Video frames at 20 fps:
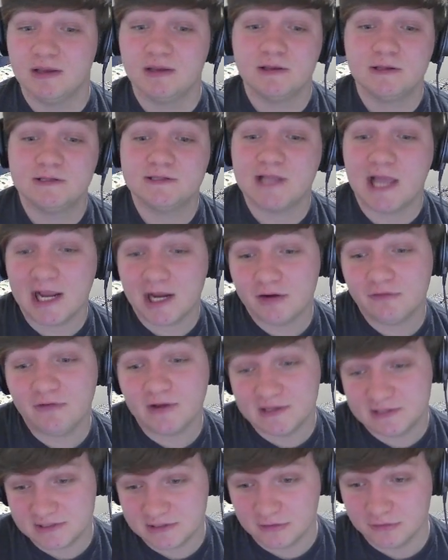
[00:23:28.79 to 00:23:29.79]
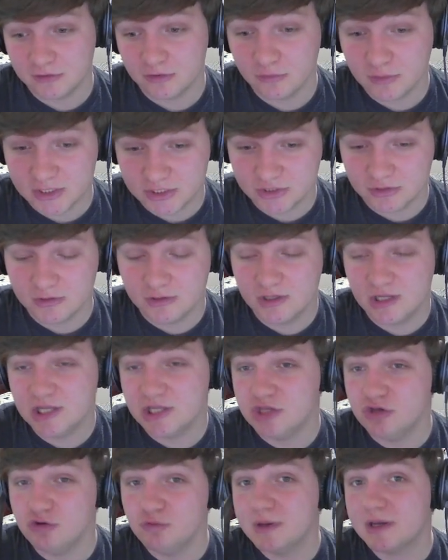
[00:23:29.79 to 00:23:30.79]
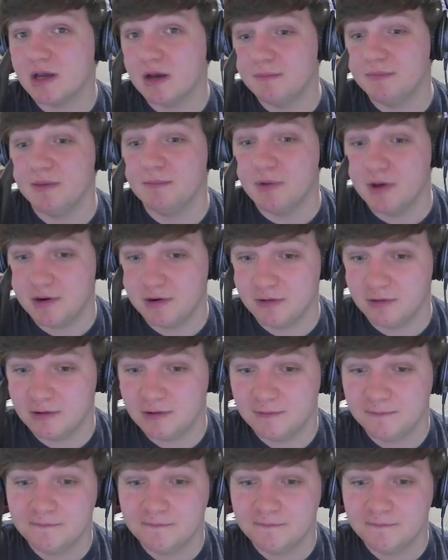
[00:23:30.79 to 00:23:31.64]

Sacrifice another creature. You become the monarch.